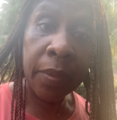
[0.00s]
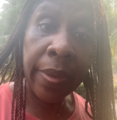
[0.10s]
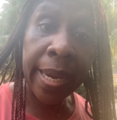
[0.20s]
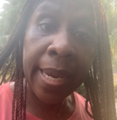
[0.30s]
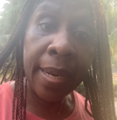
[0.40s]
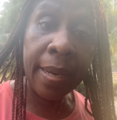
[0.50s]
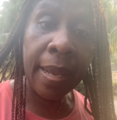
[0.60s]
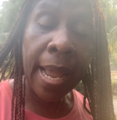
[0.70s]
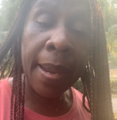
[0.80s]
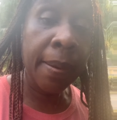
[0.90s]
right?
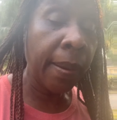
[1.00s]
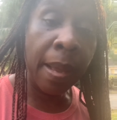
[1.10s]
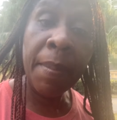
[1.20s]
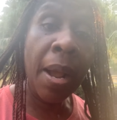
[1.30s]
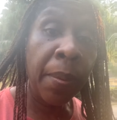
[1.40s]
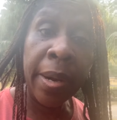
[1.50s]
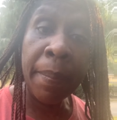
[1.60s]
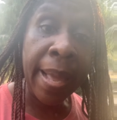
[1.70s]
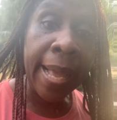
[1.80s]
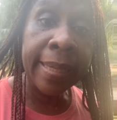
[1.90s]
I'm not wearing a
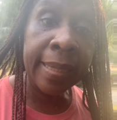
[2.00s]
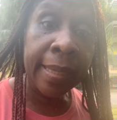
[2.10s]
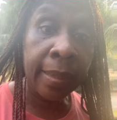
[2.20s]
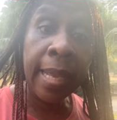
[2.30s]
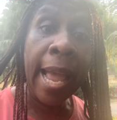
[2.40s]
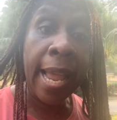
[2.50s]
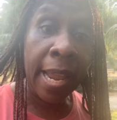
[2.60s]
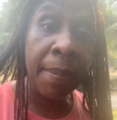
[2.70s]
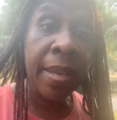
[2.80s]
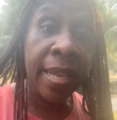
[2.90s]
mask because I
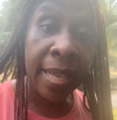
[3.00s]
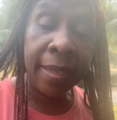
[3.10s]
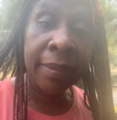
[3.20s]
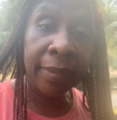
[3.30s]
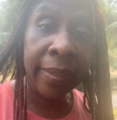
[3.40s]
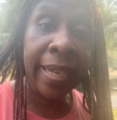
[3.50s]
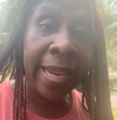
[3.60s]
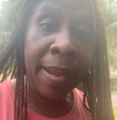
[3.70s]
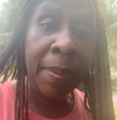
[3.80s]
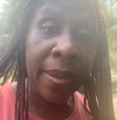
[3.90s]
am good,
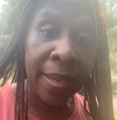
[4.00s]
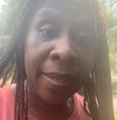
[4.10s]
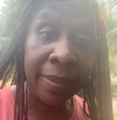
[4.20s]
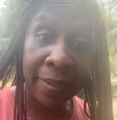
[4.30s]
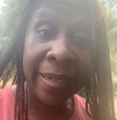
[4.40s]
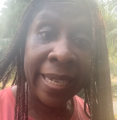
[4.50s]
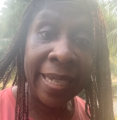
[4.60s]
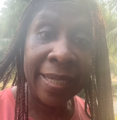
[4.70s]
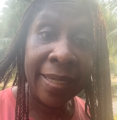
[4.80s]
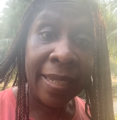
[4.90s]
okay? I'm good,
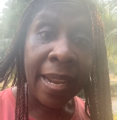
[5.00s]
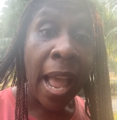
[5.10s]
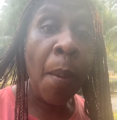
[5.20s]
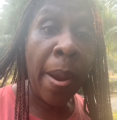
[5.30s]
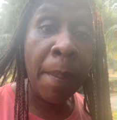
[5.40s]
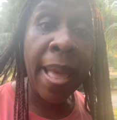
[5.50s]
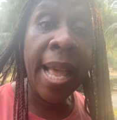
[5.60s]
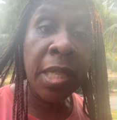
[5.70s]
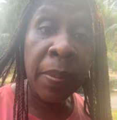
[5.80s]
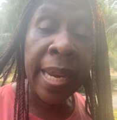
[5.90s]
right? I wear a
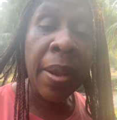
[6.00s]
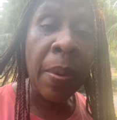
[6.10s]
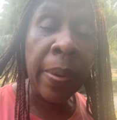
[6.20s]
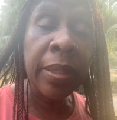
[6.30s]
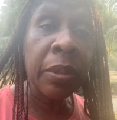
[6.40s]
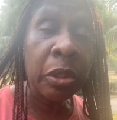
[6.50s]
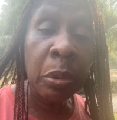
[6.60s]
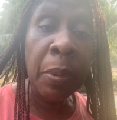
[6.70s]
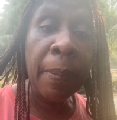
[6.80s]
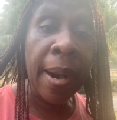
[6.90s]
mask when I go into the
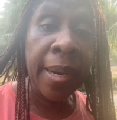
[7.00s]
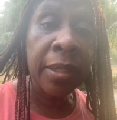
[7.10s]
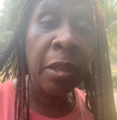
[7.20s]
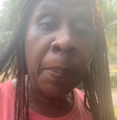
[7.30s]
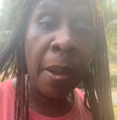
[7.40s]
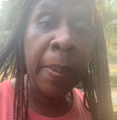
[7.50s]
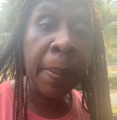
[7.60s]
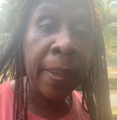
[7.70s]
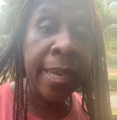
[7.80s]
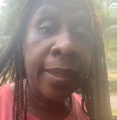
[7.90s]
supermarkets or
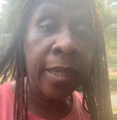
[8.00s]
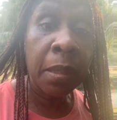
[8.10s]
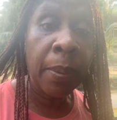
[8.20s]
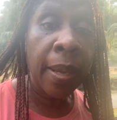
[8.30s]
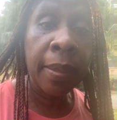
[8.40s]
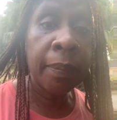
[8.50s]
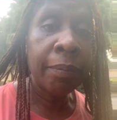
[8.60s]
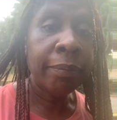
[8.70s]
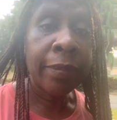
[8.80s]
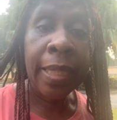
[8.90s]
public places, but
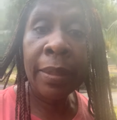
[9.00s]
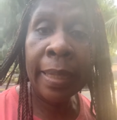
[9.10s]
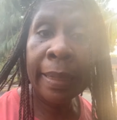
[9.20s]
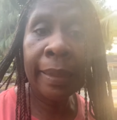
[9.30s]
as you can